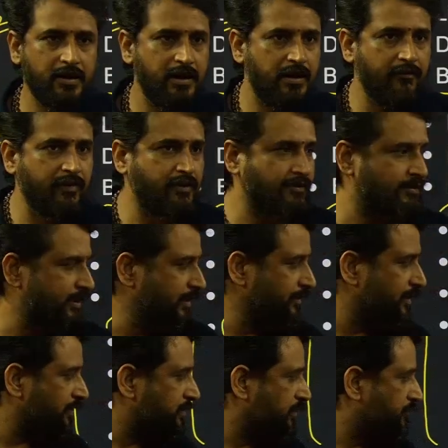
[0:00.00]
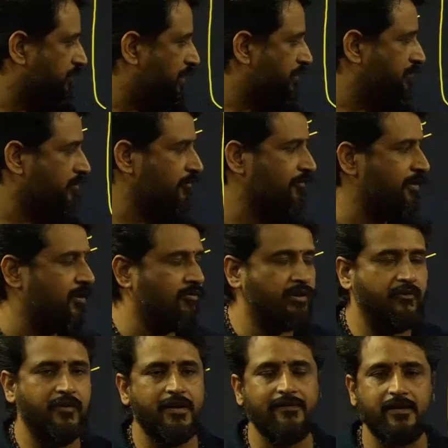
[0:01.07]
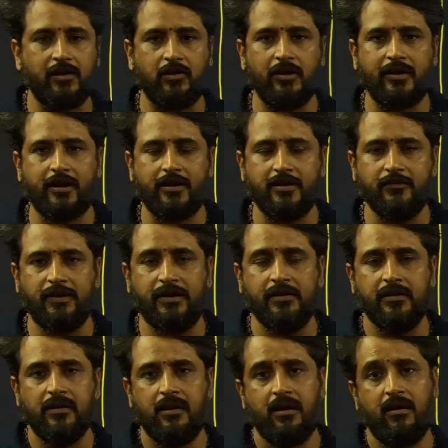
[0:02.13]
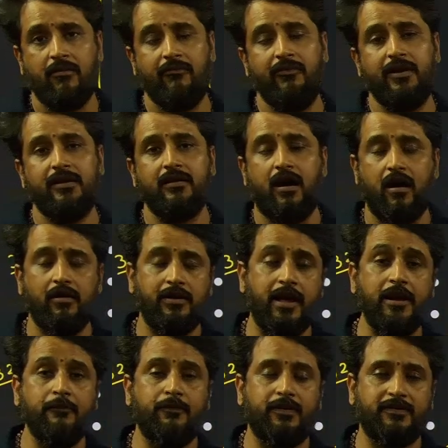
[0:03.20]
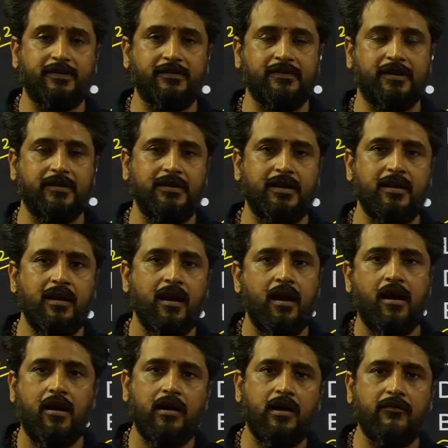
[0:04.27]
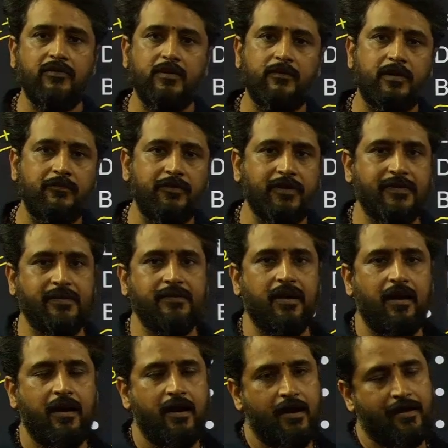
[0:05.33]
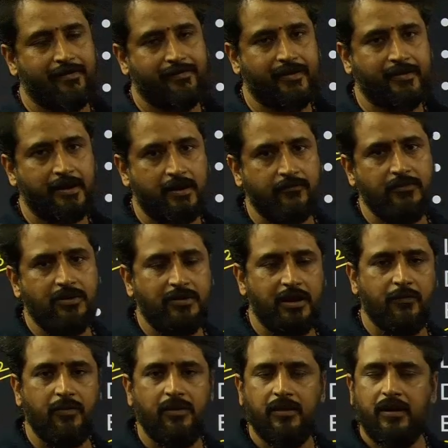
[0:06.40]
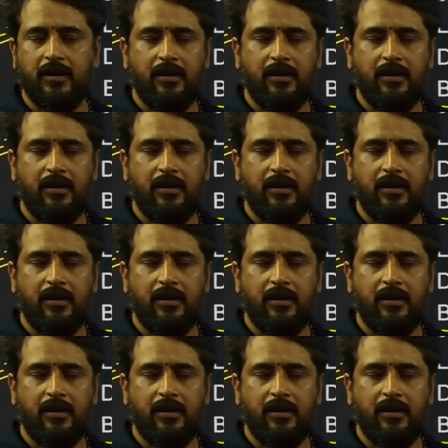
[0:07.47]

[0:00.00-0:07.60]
Even in that shift also, we have given a circular arrangement where 9 persons are there. All of them are facing the center of the table.